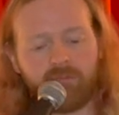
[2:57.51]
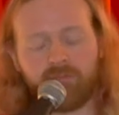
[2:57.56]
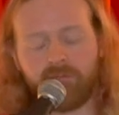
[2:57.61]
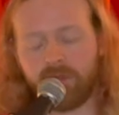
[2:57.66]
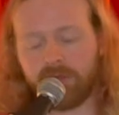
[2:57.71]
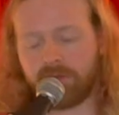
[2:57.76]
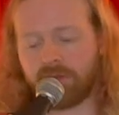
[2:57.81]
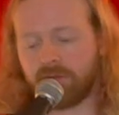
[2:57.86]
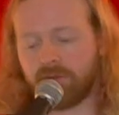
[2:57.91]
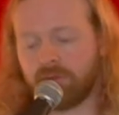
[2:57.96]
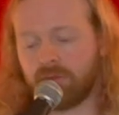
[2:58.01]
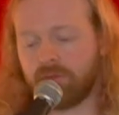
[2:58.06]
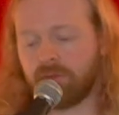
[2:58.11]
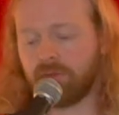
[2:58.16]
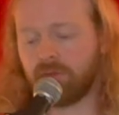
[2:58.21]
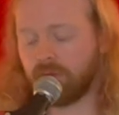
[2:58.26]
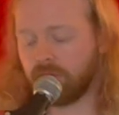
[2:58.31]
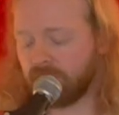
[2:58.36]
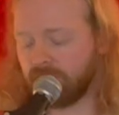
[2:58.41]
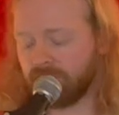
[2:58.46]

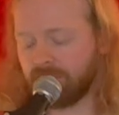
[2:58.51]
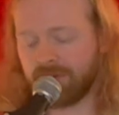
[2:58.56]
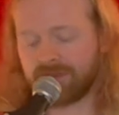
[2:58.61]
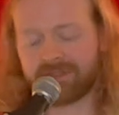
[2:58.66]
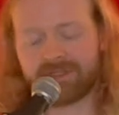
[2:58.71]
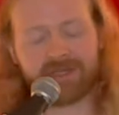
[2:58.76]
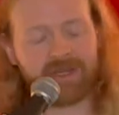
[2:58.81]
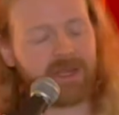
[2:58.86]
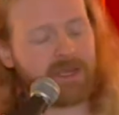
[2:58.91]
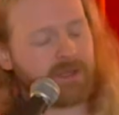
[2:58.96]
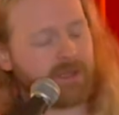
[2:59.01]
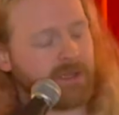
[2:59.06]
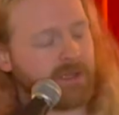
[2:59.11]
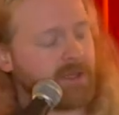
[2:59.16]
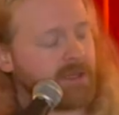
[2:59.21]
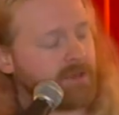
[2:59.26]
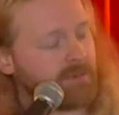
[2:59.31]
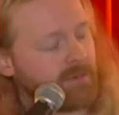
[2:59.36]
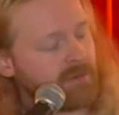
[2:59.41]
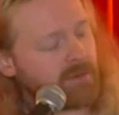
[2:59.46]
video on the
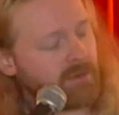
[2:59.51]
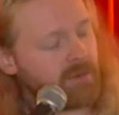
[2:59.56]
functionality